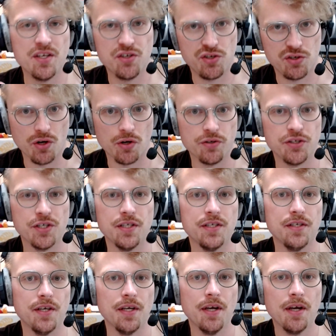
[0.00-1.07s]

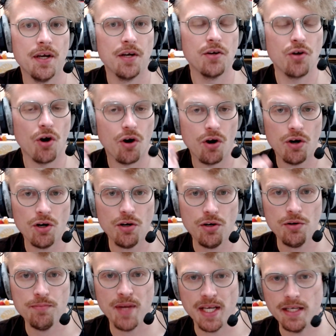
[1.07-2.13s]
starchy
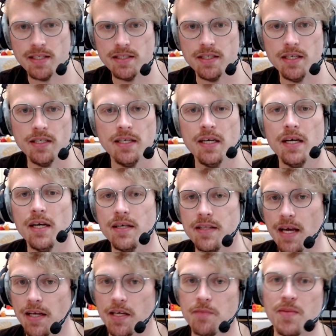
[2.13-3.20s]
carbon
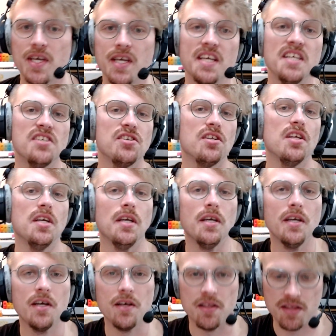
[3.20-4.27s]
that can be easily
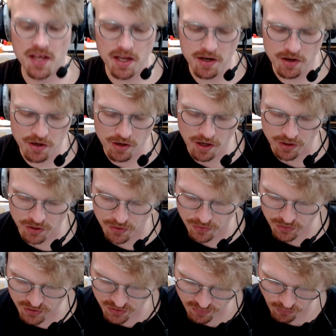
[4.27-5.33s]
then used